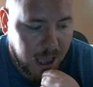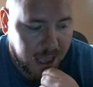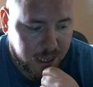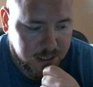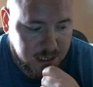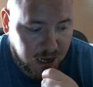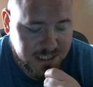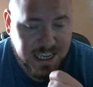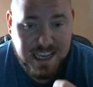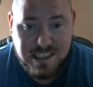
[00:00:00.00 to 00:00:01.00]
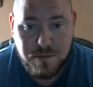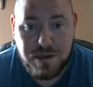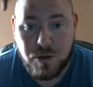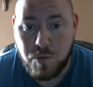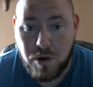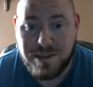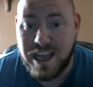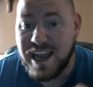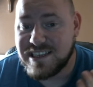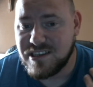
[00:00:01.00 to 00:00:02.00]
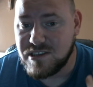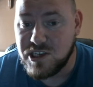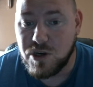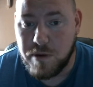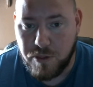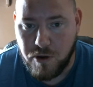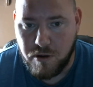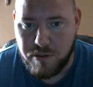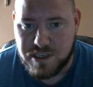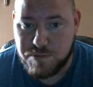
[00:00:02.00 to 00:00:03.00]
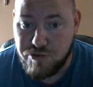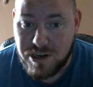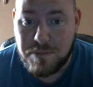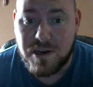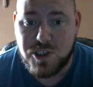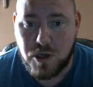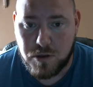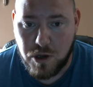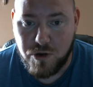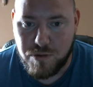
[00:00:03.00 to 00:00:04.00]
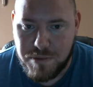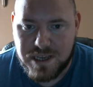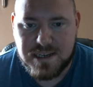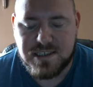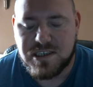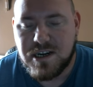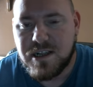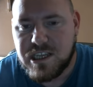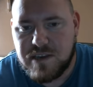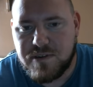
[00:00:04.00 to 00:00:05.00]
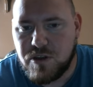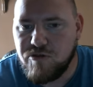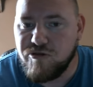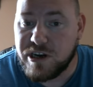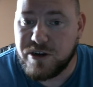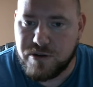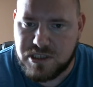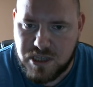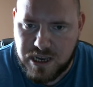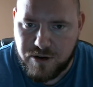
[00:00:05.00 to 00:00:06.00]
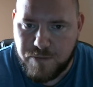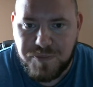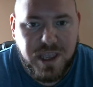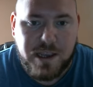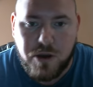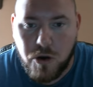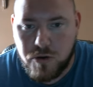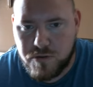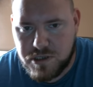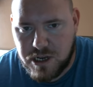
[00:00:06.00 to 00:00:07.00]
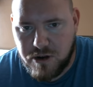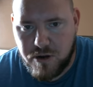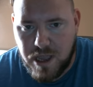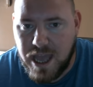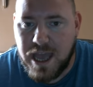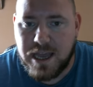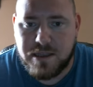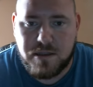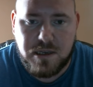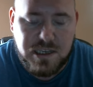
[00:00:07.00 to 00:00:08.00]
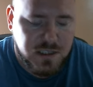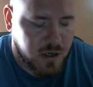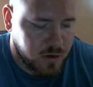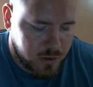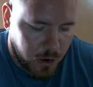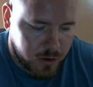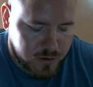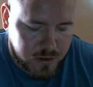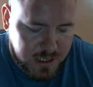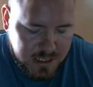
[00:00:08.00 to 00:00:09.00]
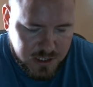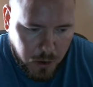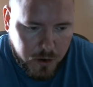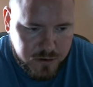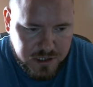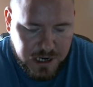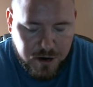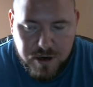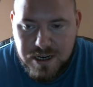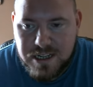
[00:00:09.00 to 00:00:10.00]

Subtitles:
And Guts has to be the one that has to deal with all this pretty much alone, because even though Rickard's there and Godo's there and his daughter's there,